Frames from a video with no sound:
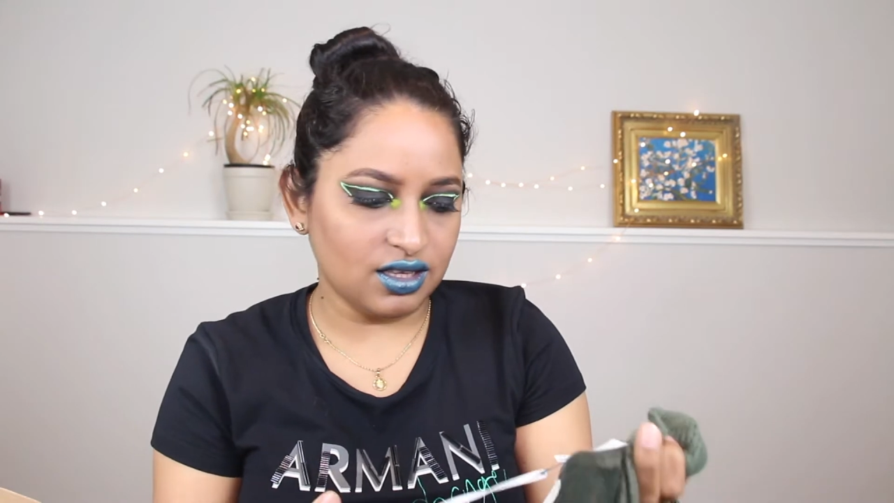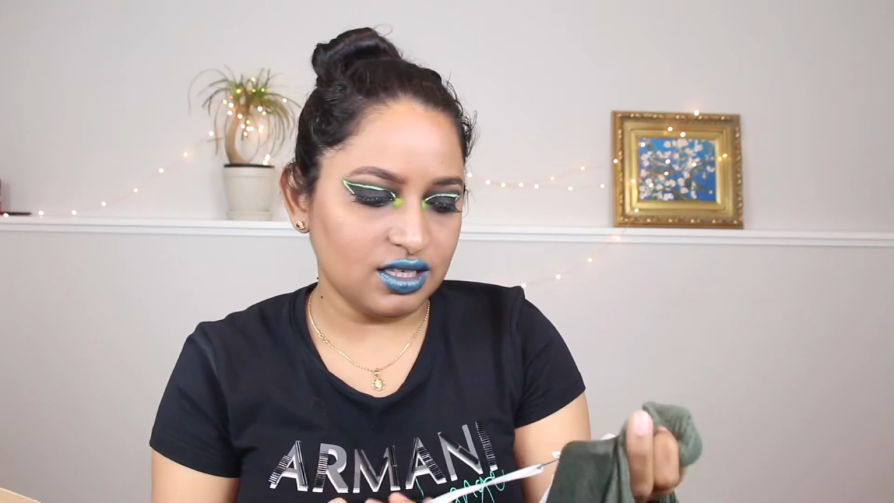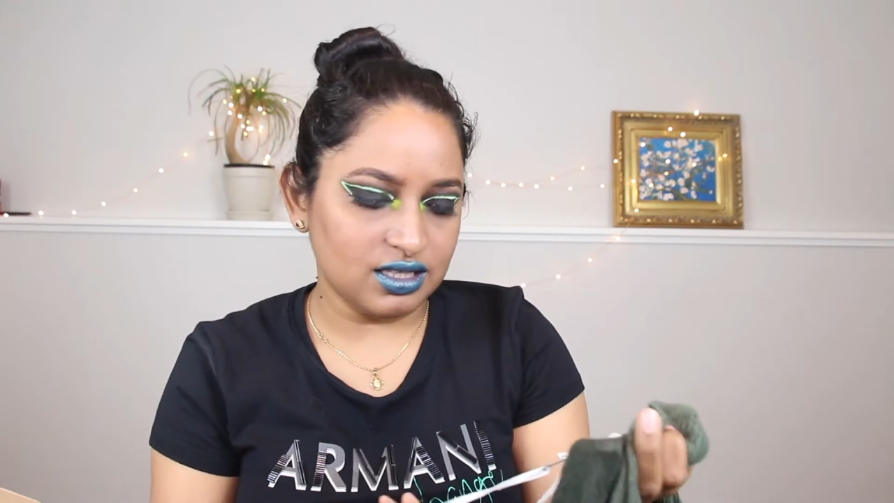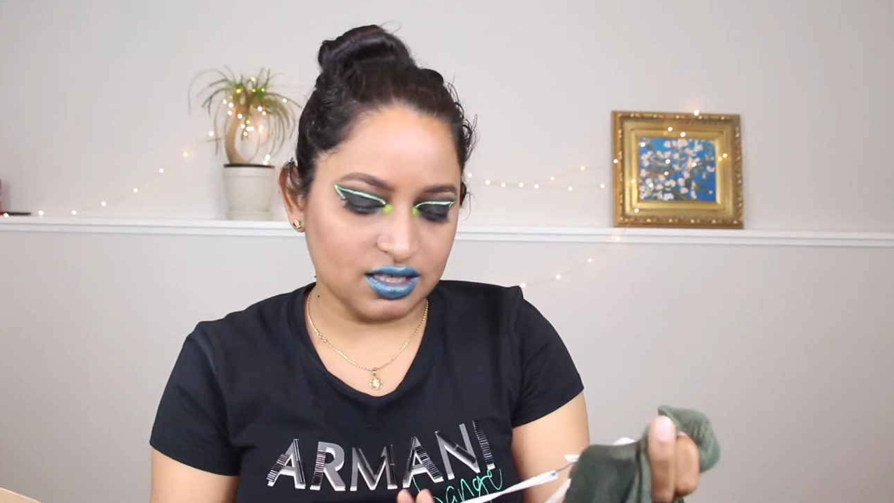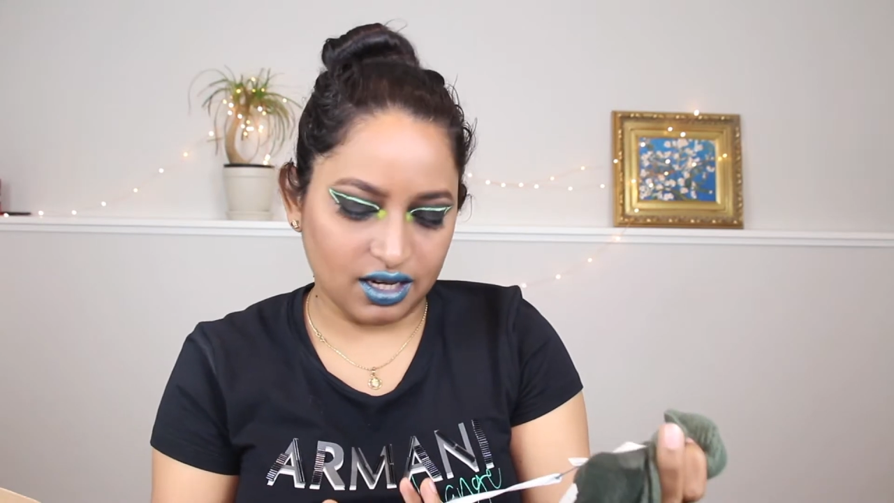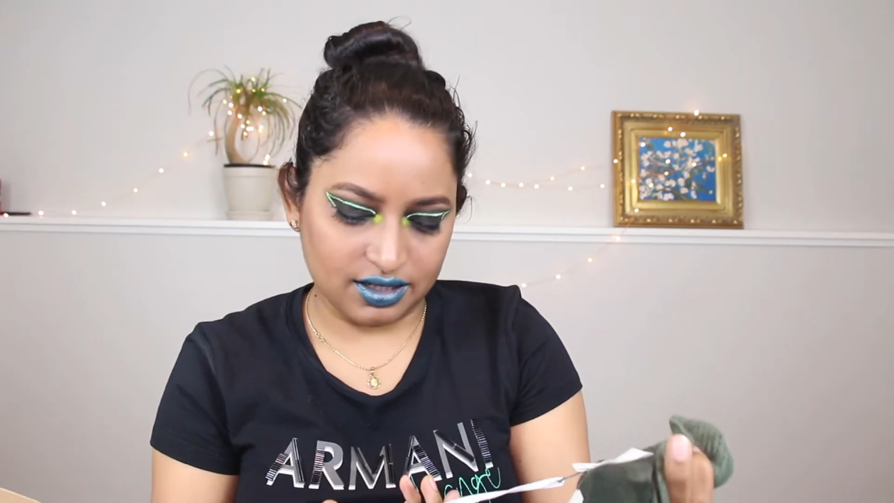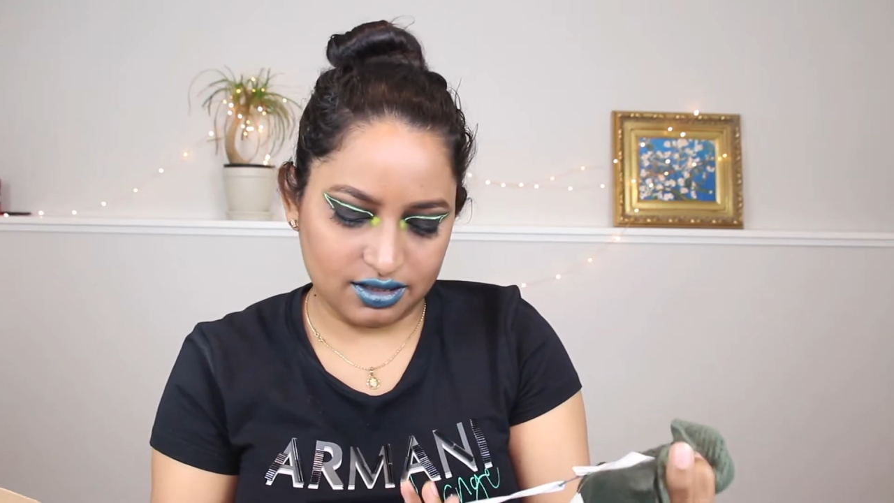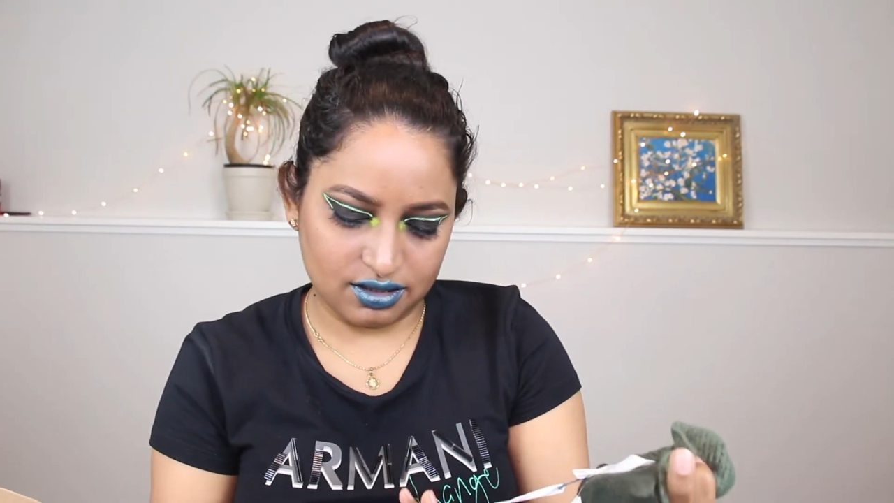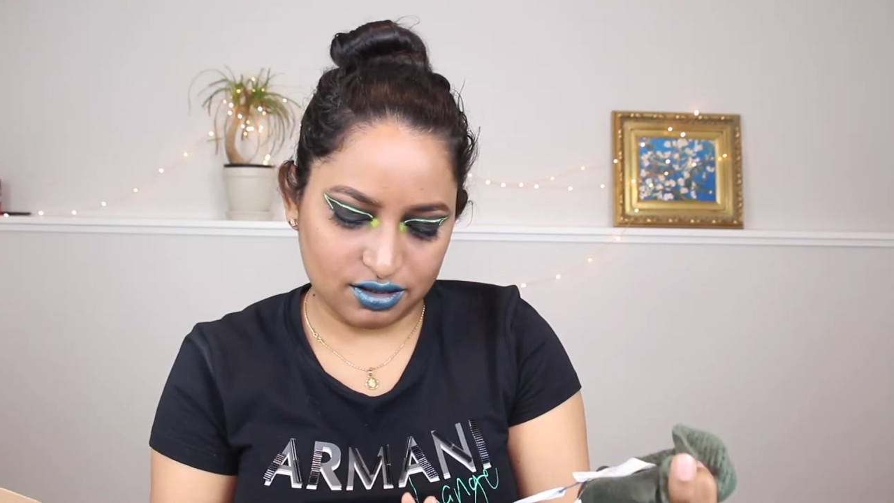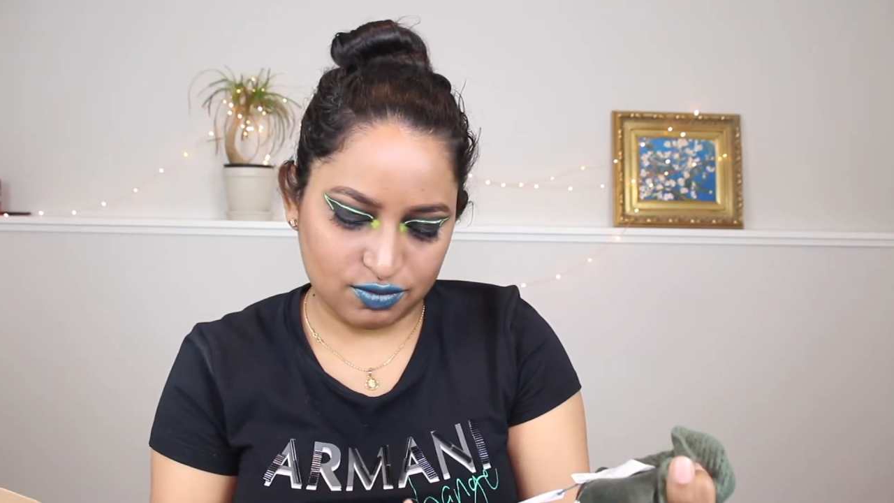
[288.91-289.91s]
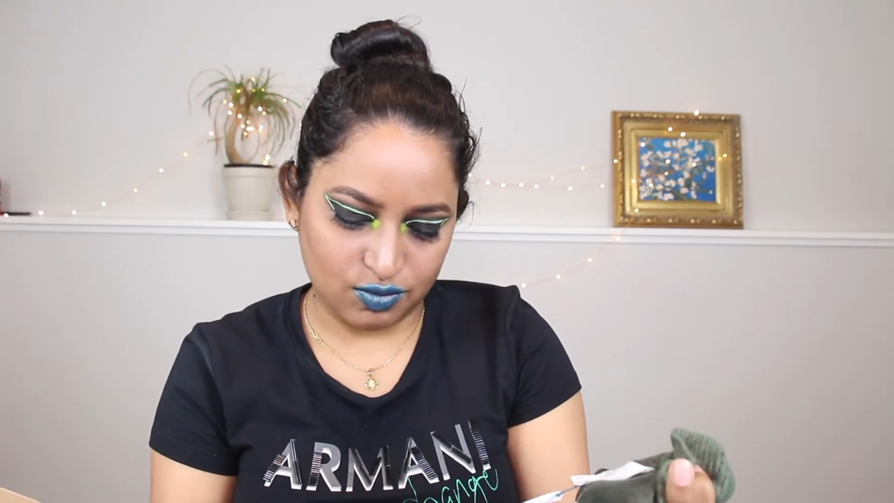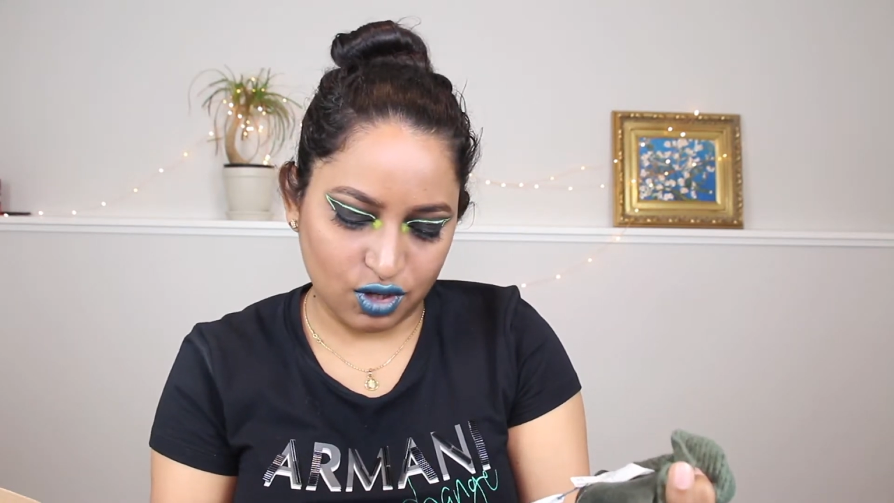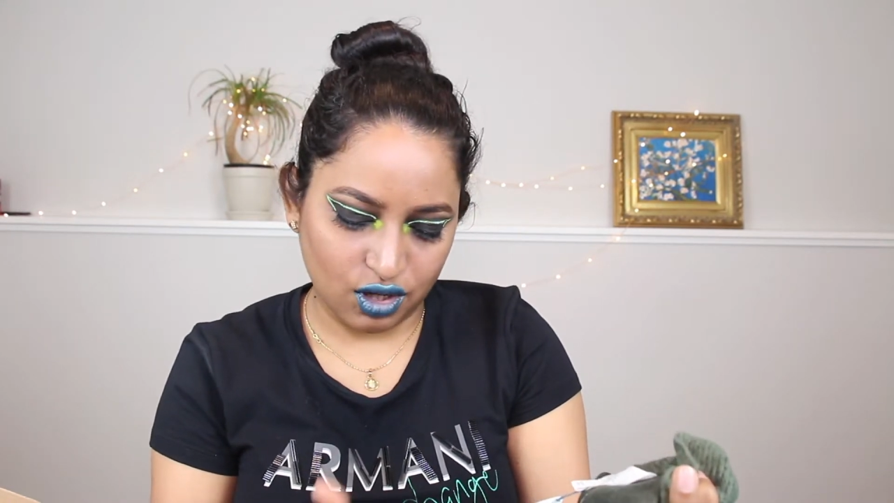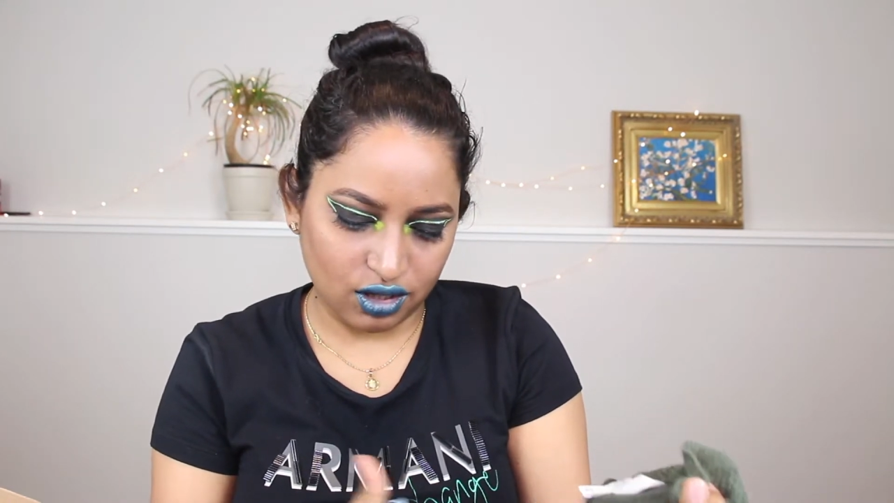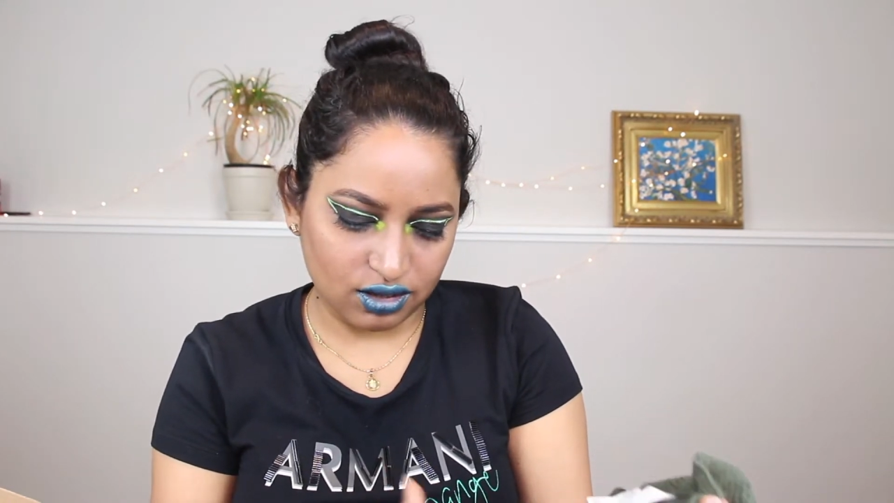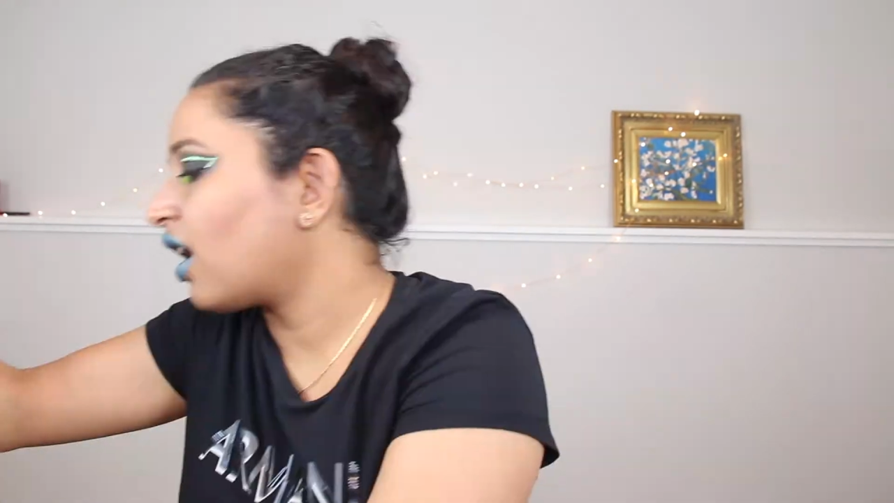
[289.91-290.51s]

the size small.